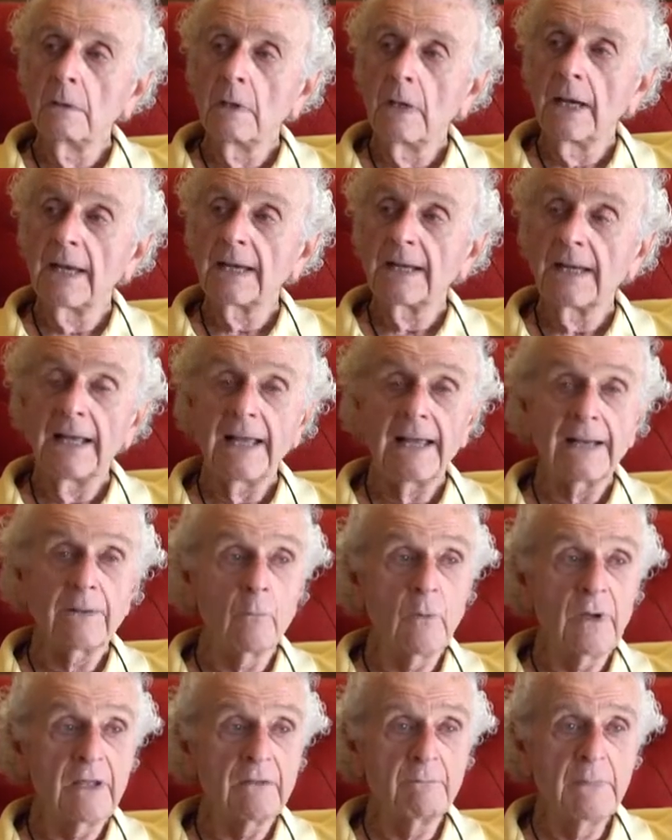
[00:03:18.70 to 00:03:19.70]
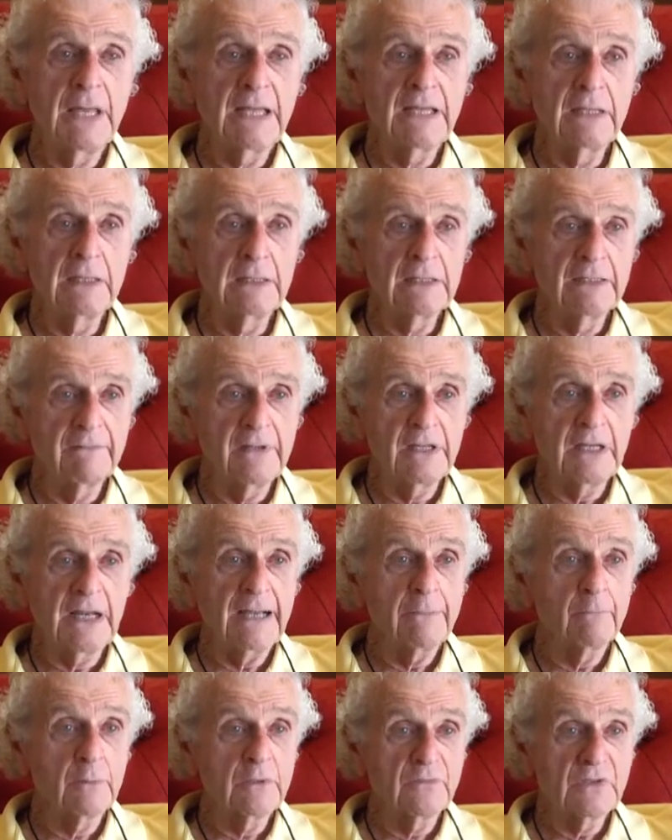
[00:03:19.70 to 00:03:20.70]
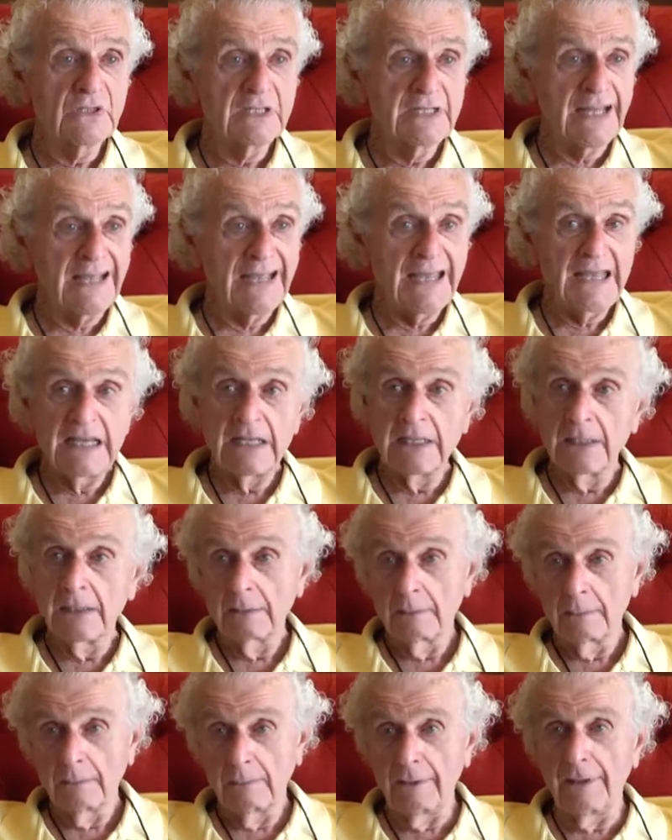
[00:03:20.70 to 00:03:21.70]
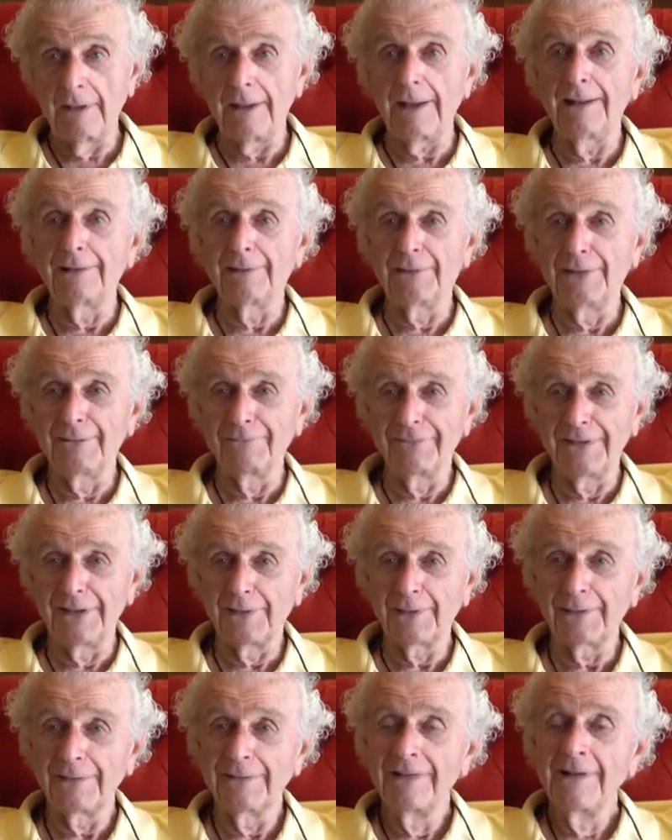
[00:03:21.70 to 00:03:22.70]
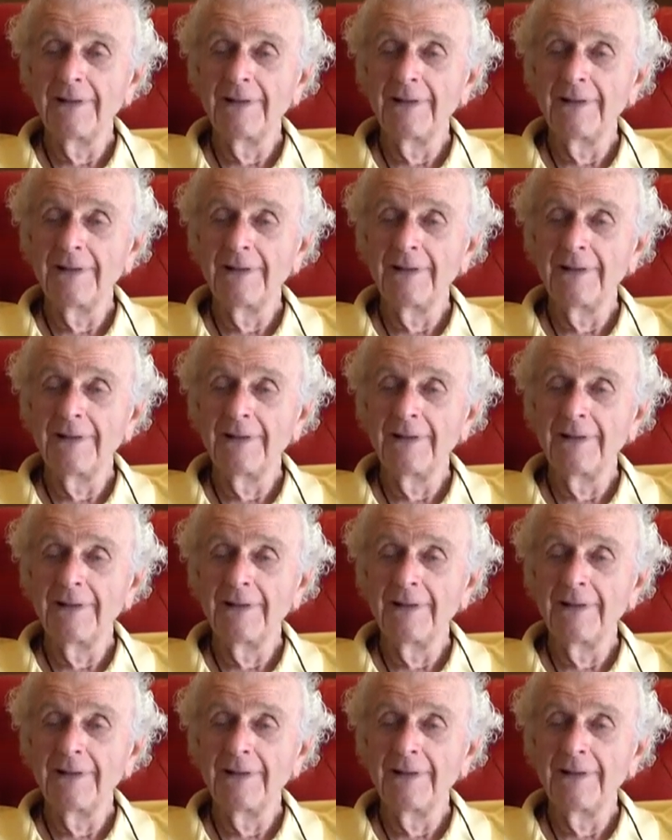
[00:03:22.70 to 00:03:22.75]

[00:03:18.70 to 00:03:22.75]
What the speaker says: Had I had a way of making a living, I would have stayed, lived there.